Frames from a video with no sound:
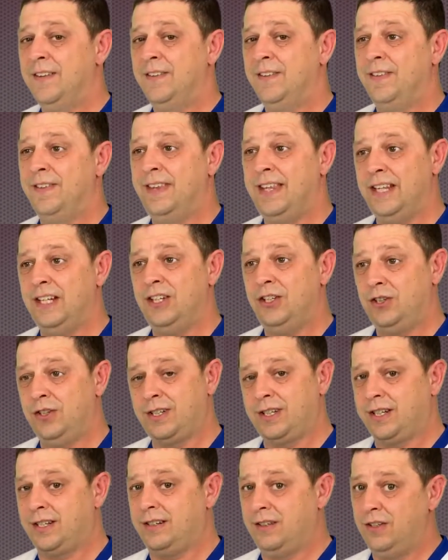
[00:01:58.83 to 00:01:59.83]
that
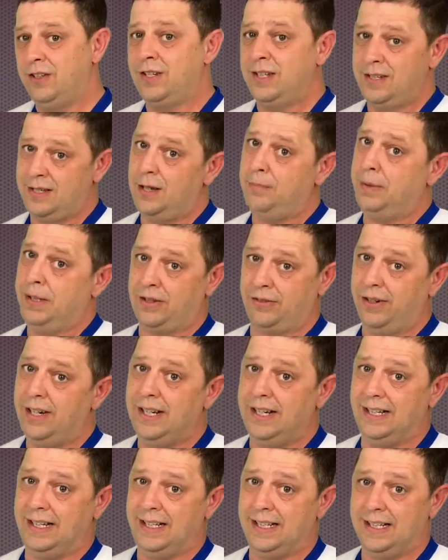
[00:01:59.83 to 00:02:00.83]
you can still be
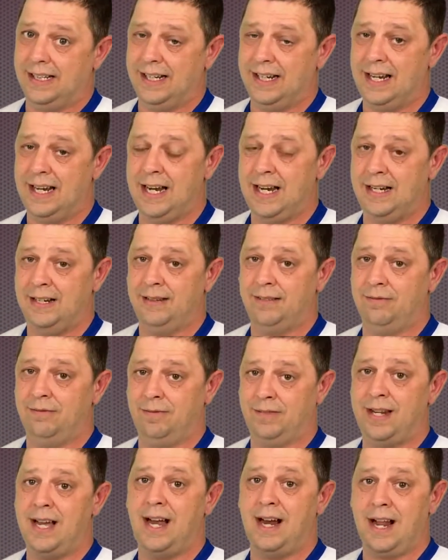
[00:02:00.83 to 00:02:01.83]
greedy and
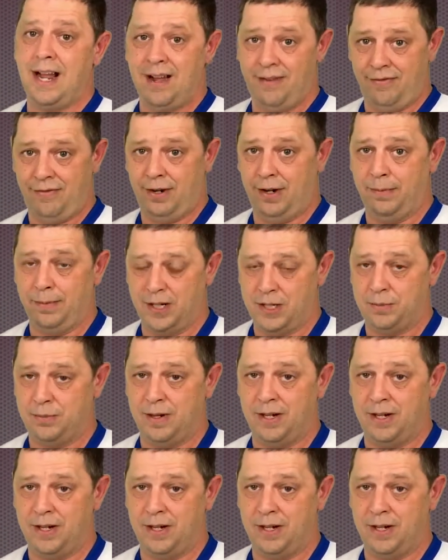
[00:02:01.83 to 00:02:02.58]
not have very much